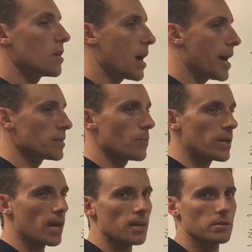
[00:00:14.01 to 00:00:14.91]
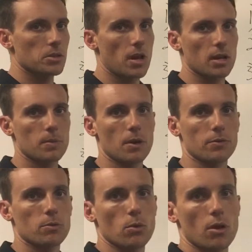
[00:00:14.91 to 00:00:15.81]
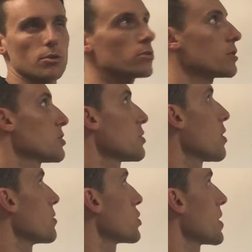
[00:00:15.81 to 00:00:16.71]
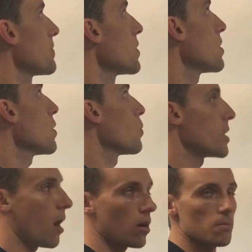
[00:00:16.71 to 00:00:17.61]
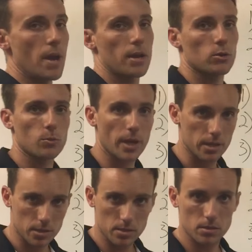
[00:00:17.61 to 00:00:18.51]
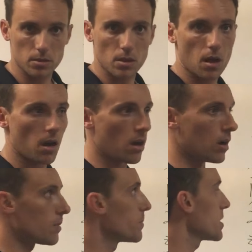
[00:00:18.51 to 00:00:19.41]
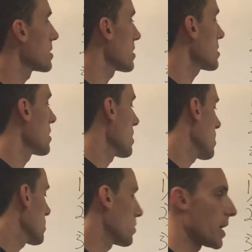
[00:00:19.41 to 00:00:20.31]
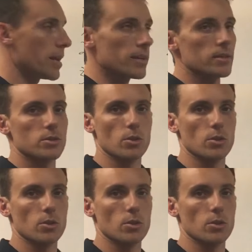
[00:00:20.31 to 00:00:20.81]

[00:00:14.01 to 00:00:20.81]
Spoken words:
As we constantly talk about through our nutrition coaching, we are a macro-based business. So that is,